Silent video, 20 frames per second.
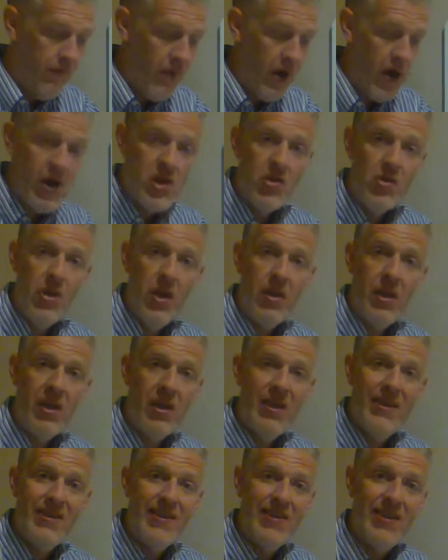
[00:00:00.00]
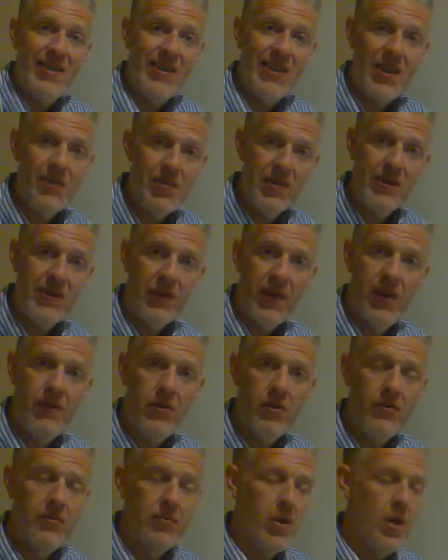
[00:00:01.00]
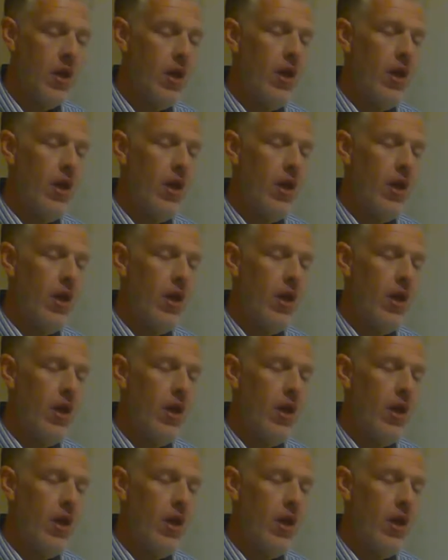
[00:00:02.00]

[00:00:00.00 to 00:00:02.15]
very strongly against at the deepest level.